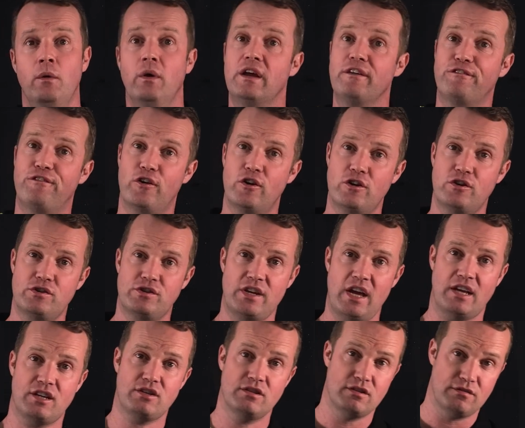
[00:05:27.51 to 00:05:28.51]
In further
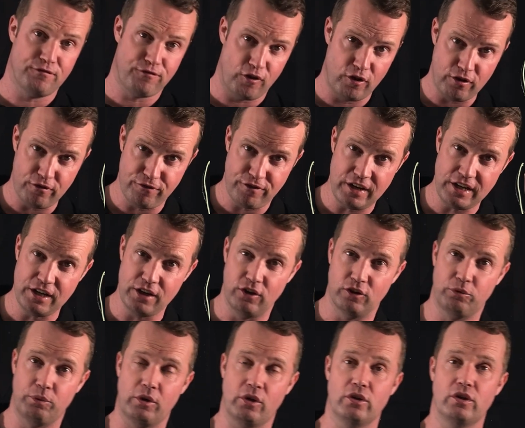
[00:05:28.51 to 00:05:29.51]
sections, in further
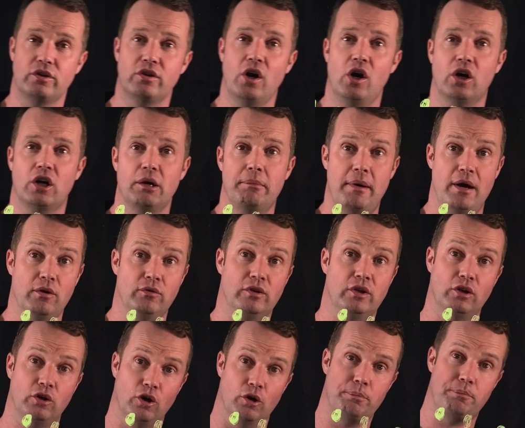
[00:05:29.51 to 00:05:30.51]
videos, we're going to talk about
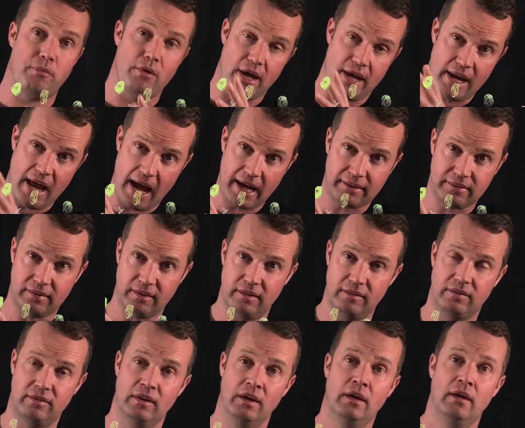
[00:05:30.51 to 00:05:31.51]
the gut-brain
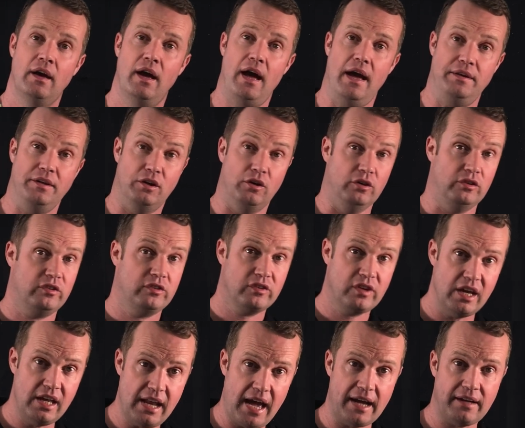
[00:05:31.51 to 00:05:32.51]
axis, the
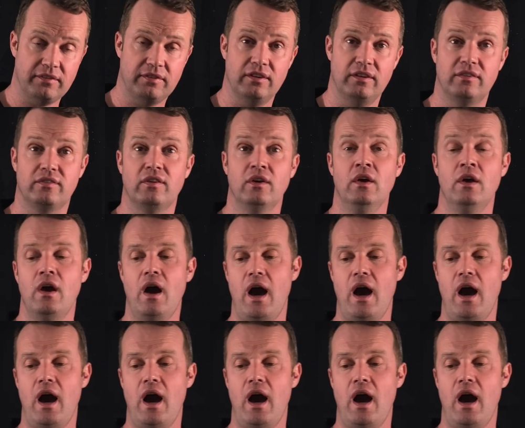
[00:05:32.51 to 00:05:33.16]
gut-skin axis,